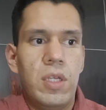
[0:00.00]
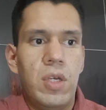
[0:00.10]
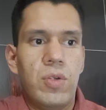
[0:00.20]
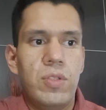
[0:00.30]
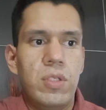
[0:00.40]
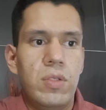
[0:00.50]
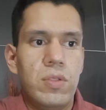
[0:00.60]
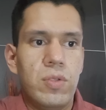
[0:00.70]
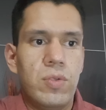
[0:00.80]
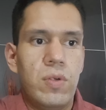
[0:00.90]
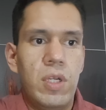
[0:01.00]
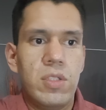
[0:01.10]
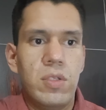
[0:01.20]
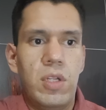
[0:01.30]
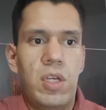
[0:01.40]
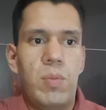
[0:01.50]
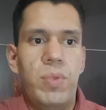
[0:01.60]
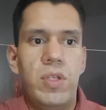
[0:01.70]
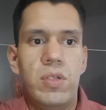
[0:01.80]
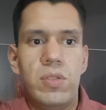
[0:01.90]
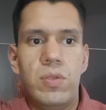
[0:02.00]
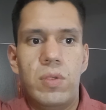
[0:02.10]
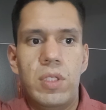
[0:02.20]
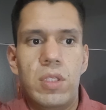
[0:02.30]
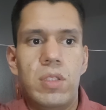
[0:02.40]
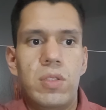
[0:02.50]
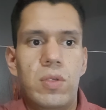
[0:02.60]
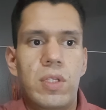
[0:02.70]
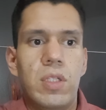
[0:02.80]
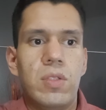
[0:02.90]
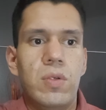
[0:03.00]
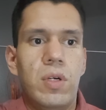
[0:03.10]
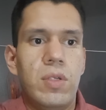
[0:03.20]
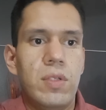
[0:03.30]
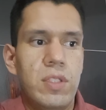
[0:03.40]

a continuous contraction appears during 200